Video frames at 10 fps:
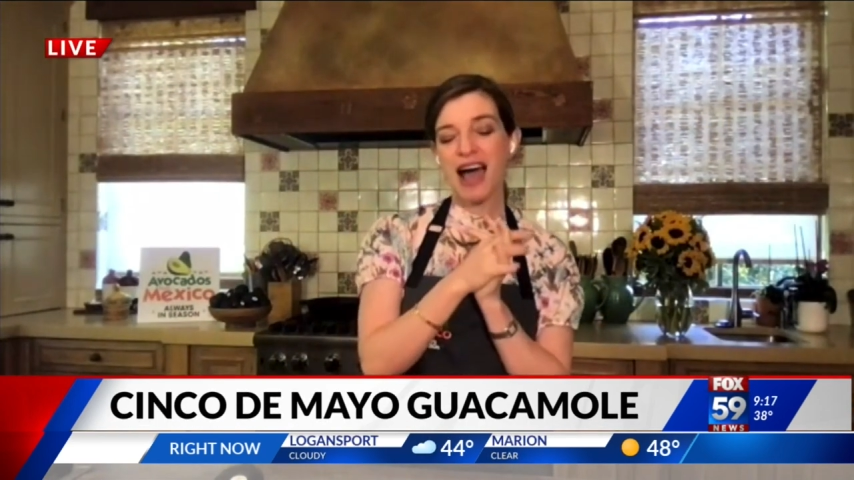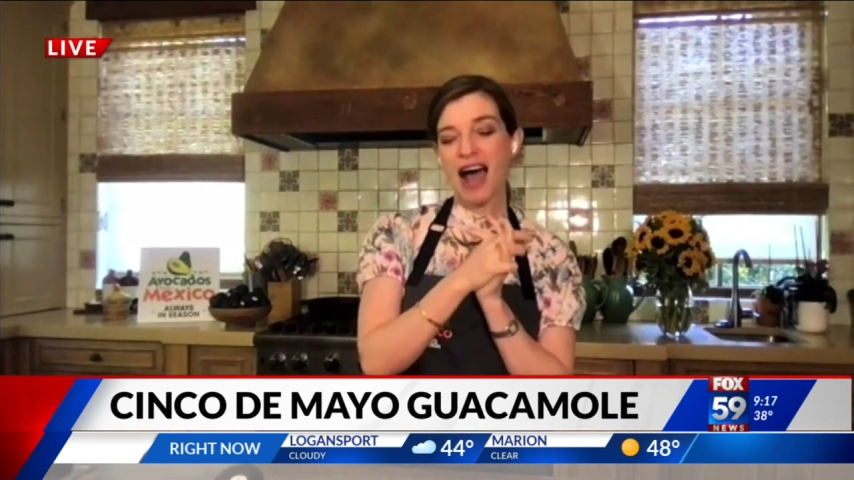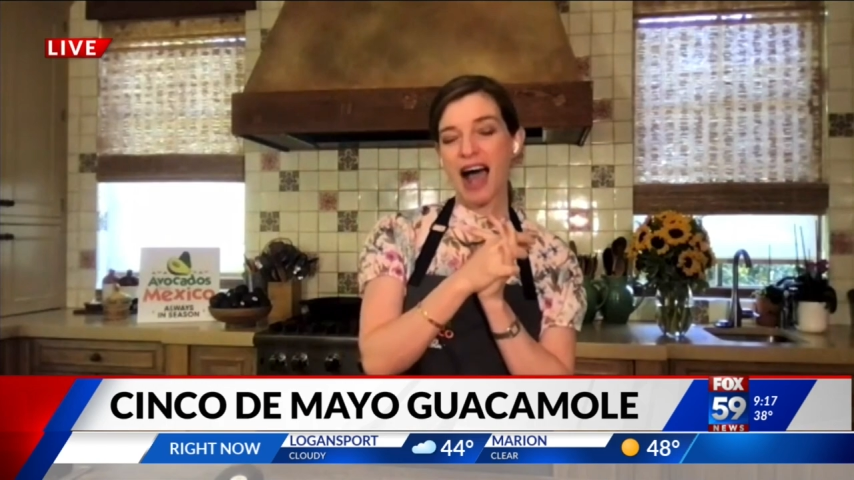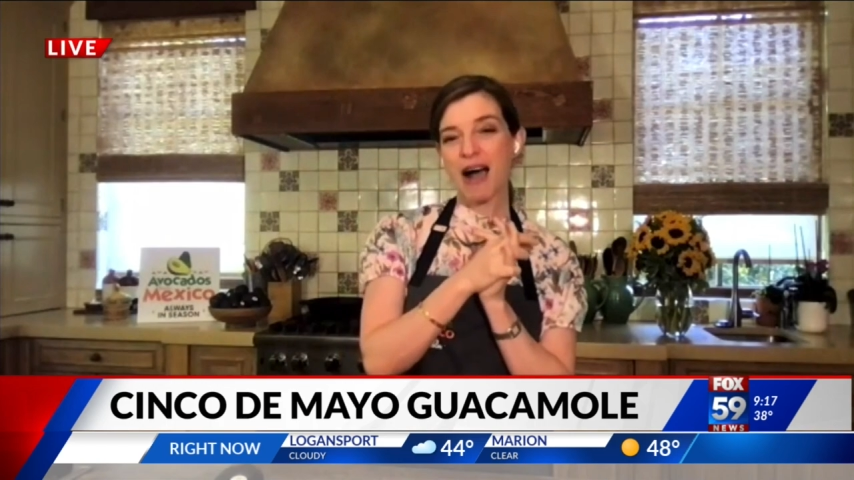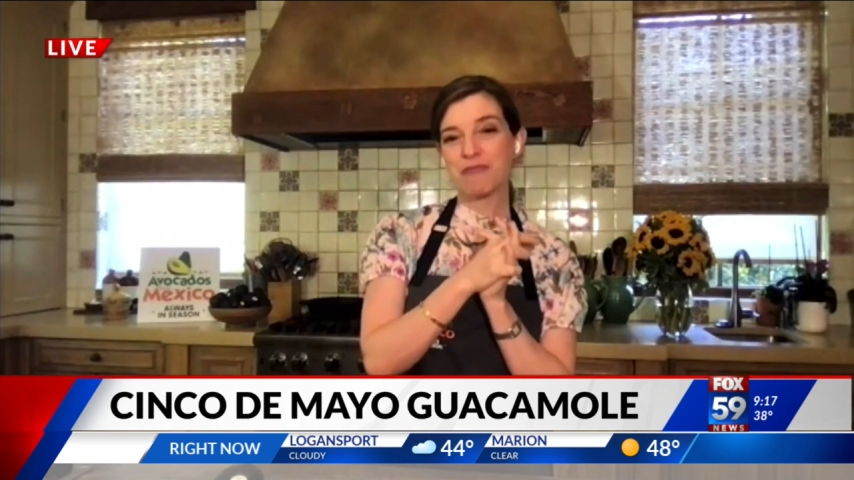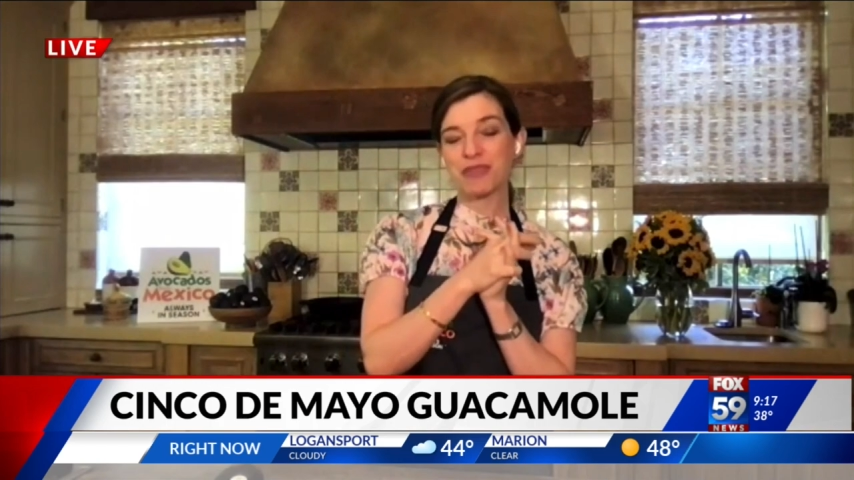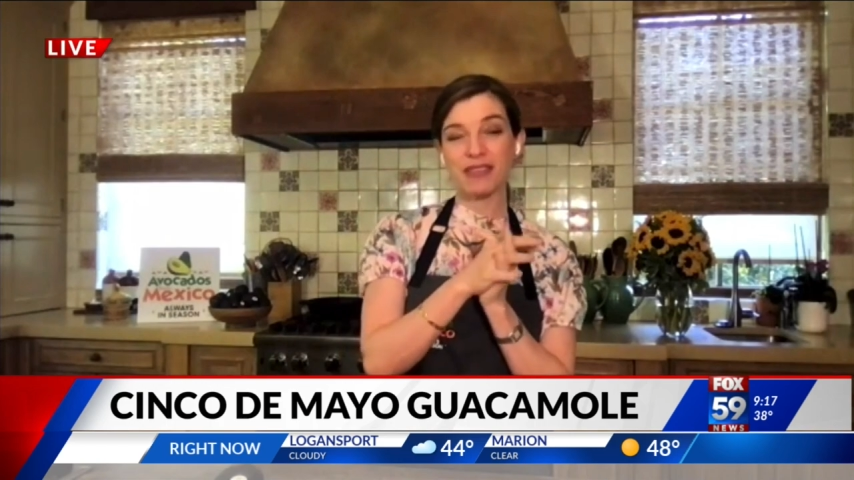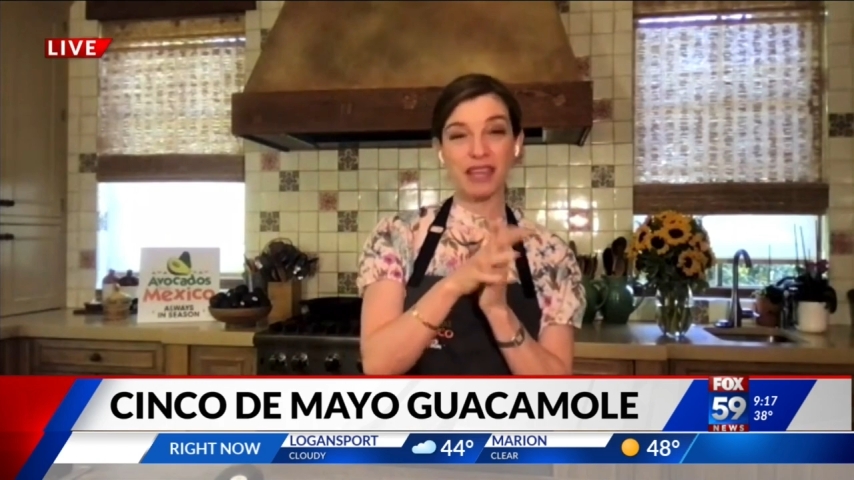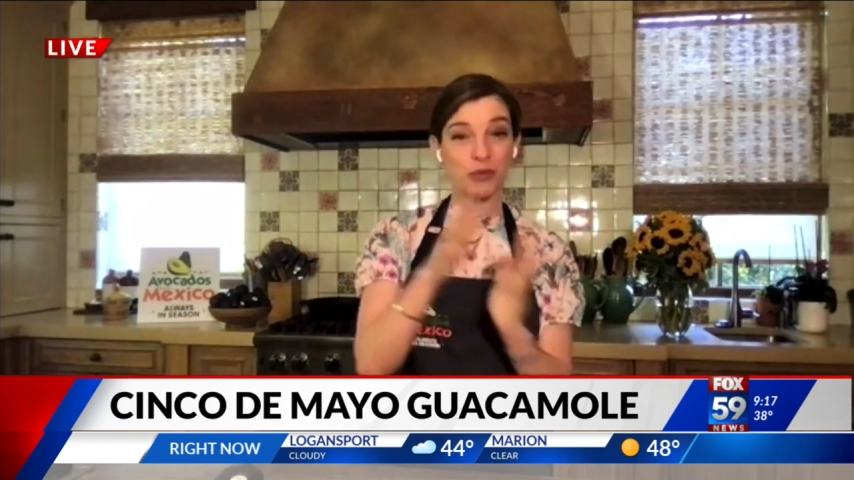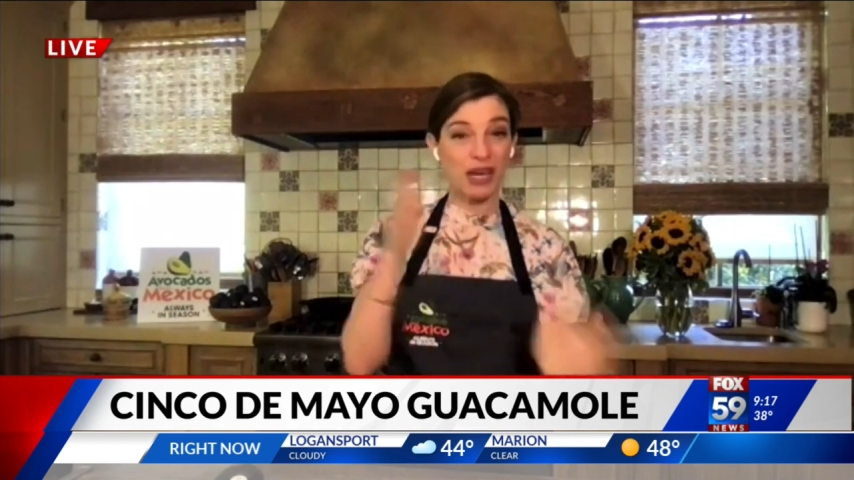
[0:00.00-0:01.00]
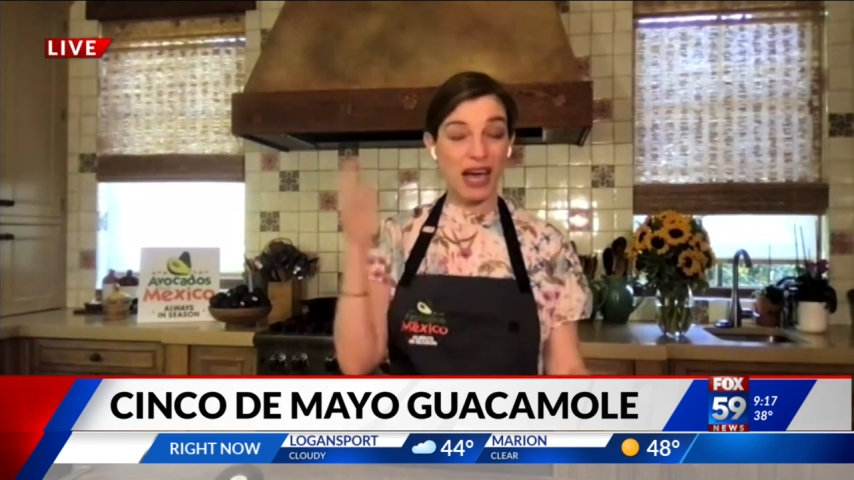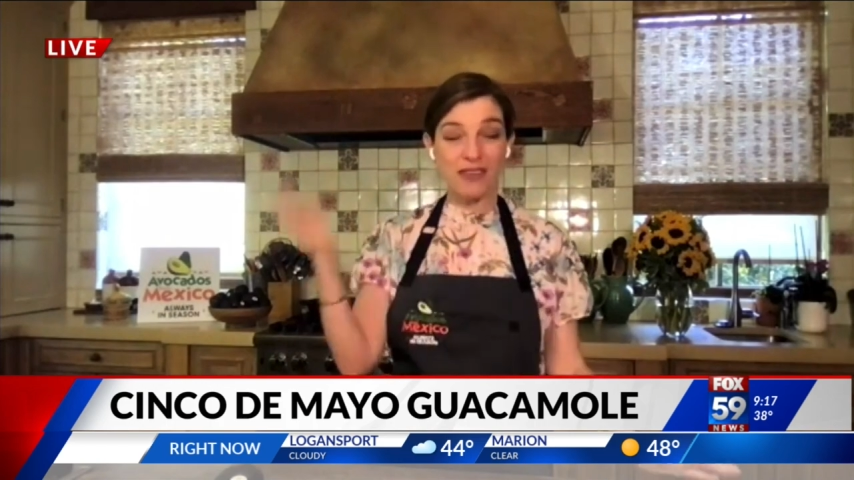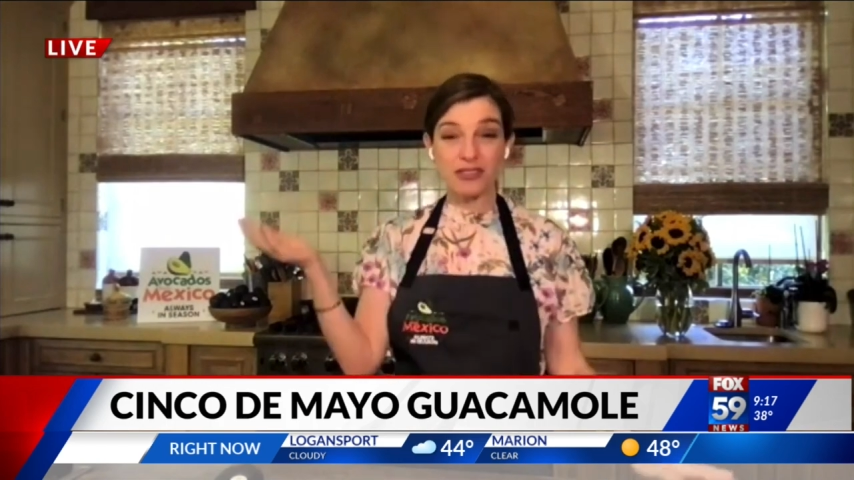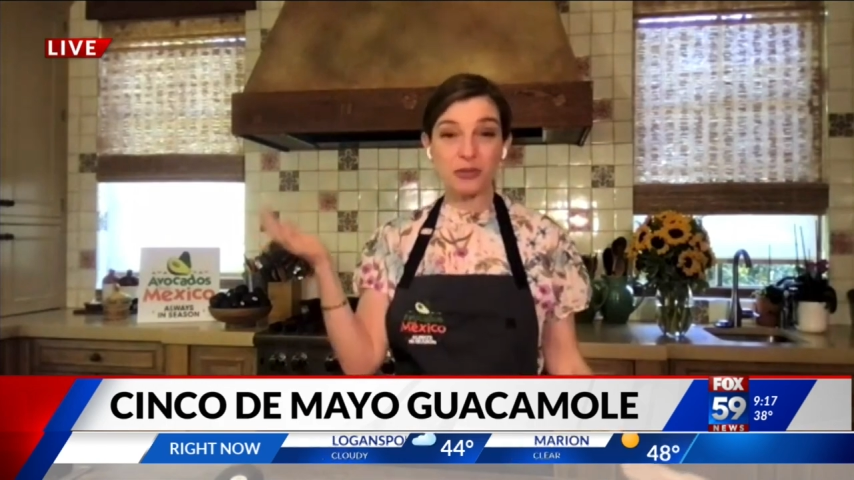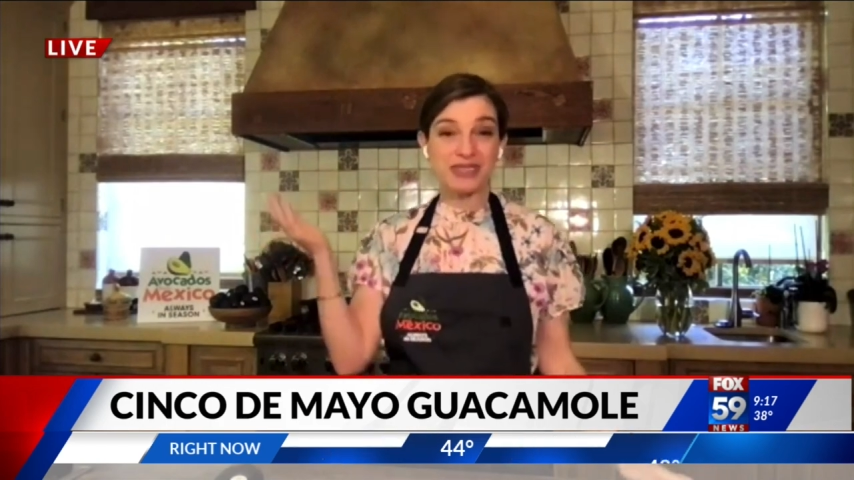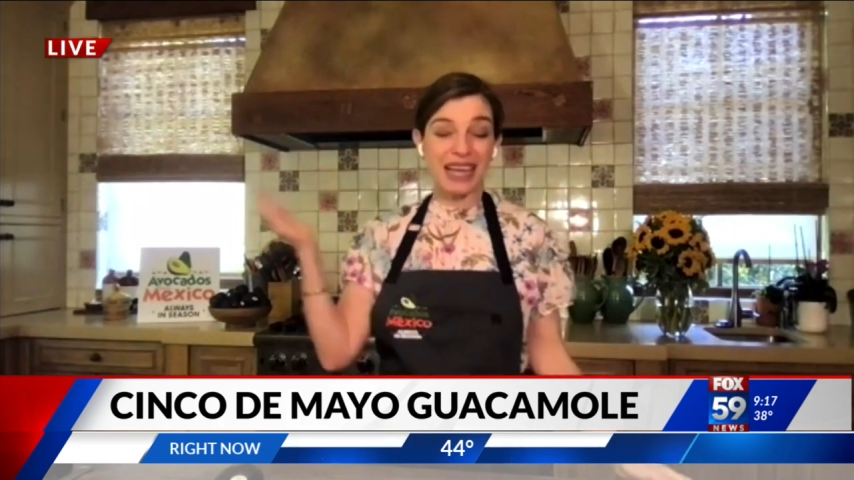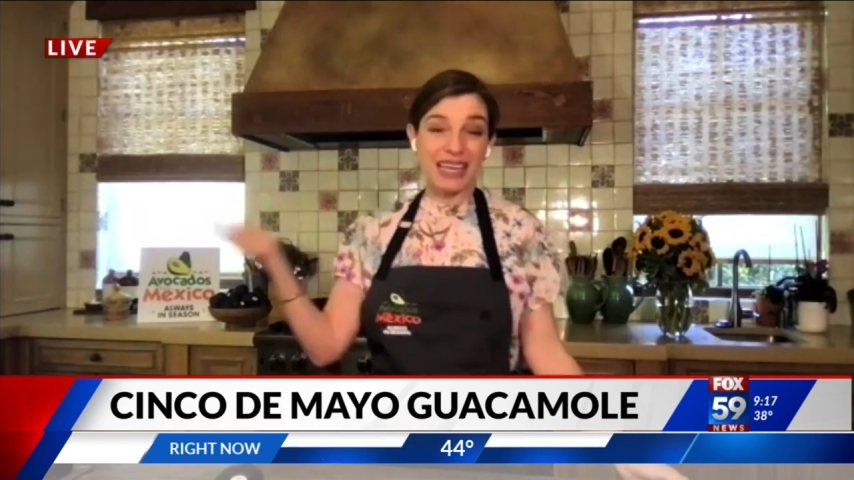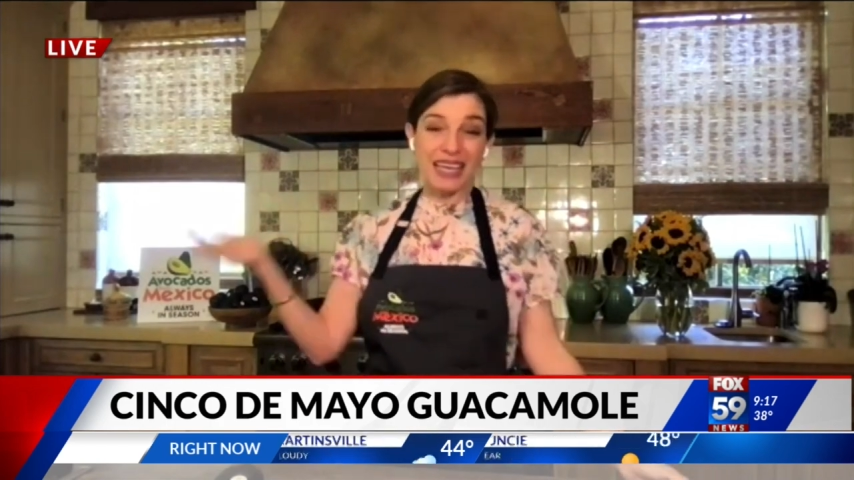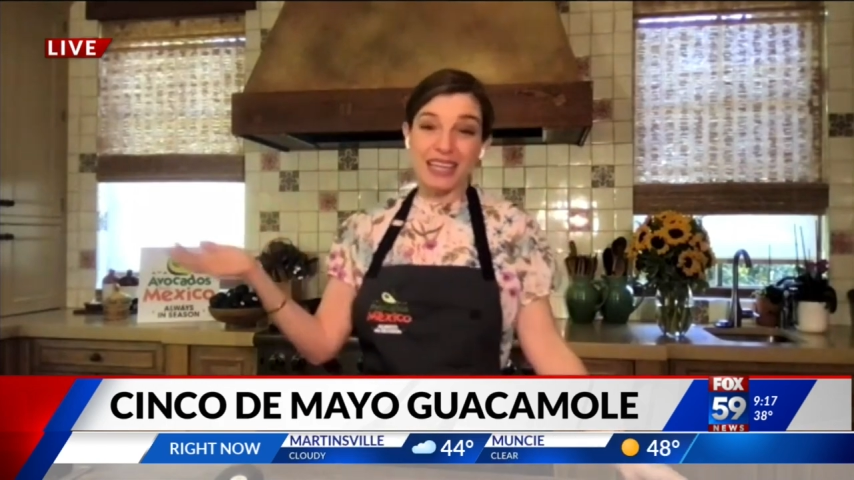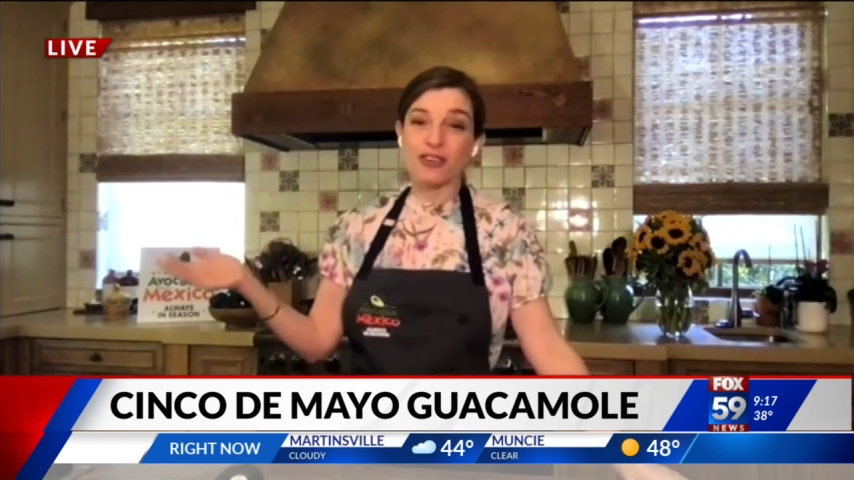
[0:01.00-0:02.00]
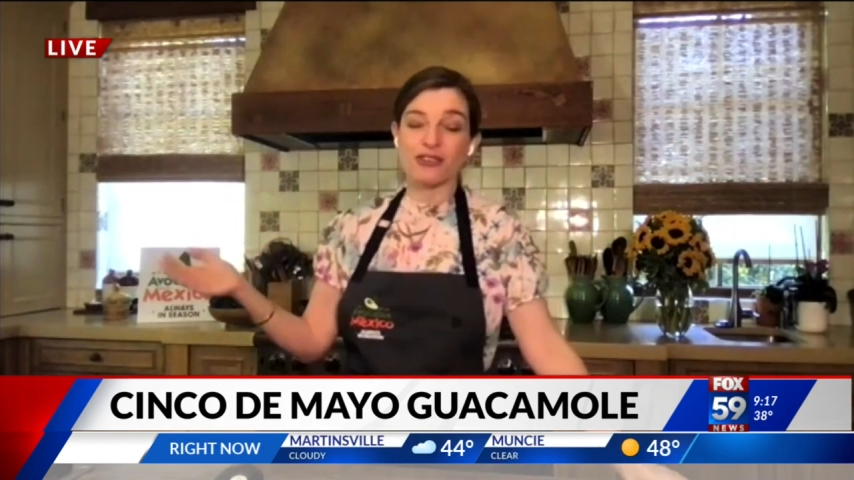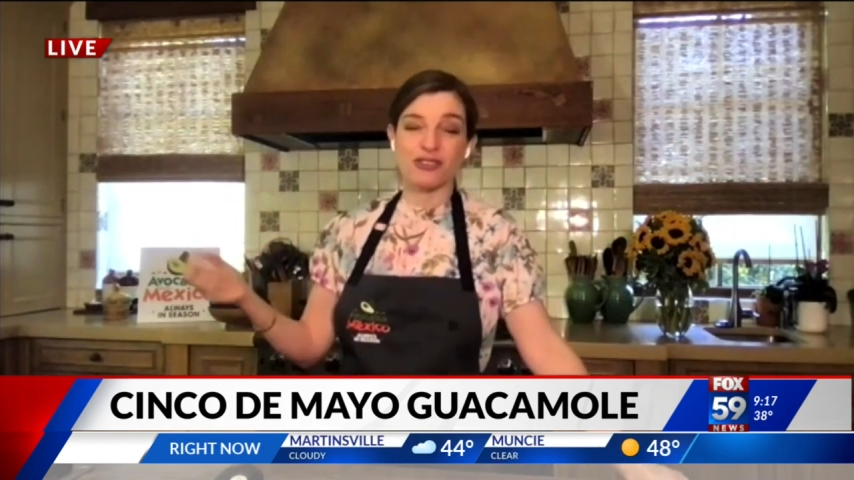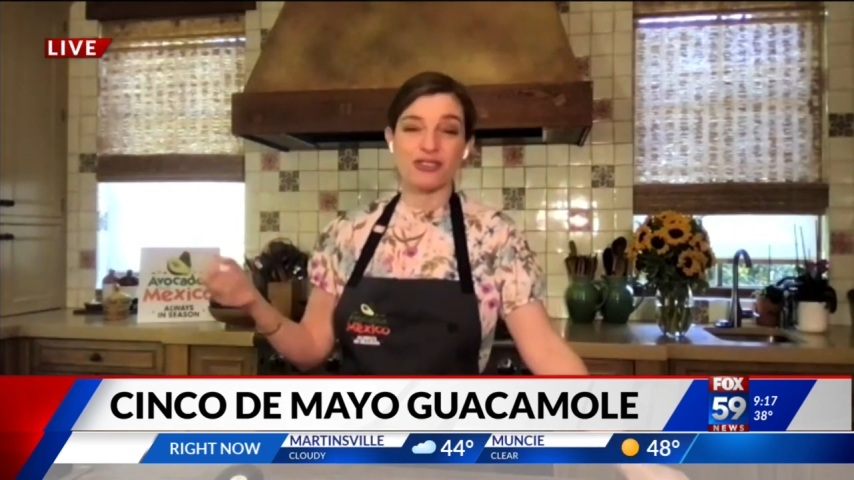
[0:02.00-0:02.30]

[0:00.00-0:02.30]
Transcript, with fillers: And then we have some taquitos,